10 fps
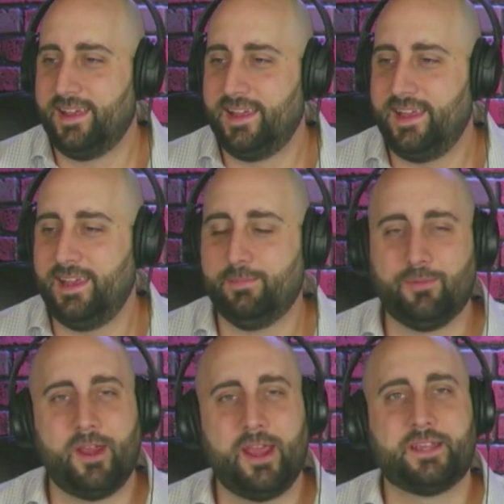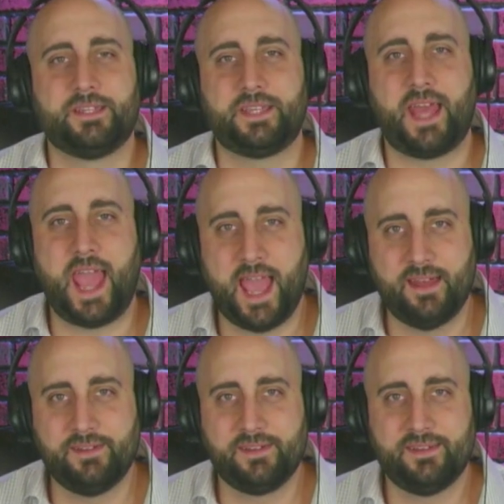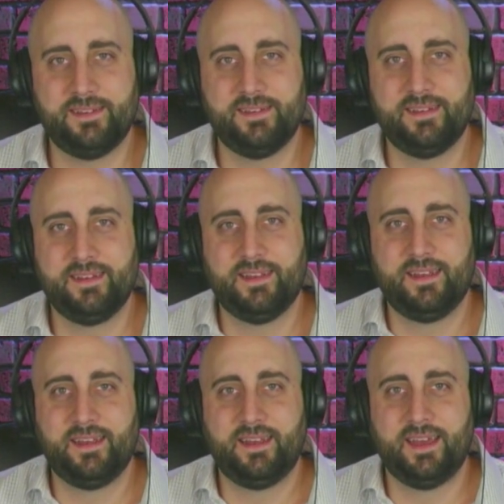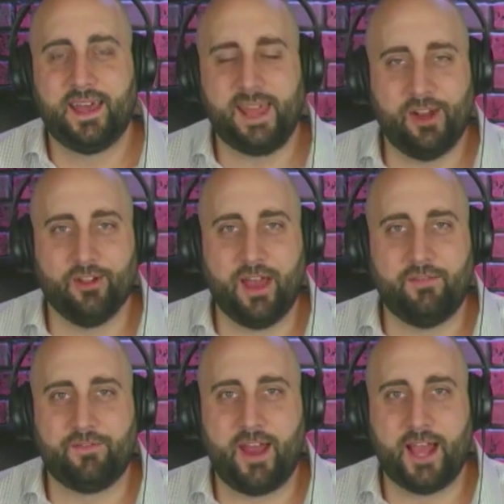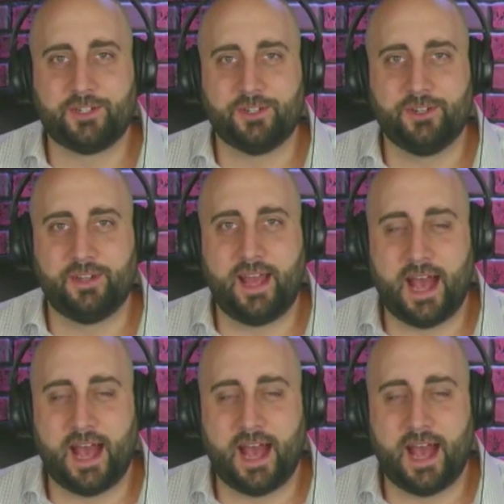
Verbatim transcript: he breaks his hand. Hairline fracture,